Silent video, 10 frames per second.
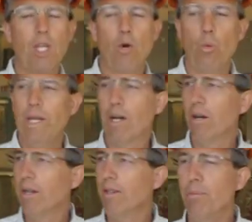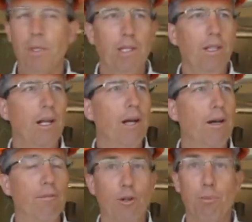We are in the middle
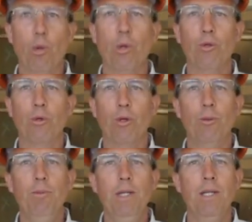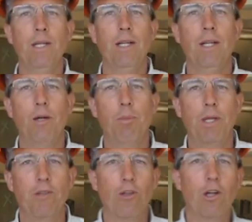of the boardroom,
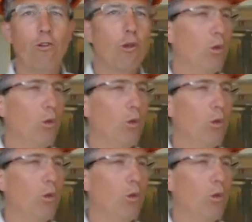but it's also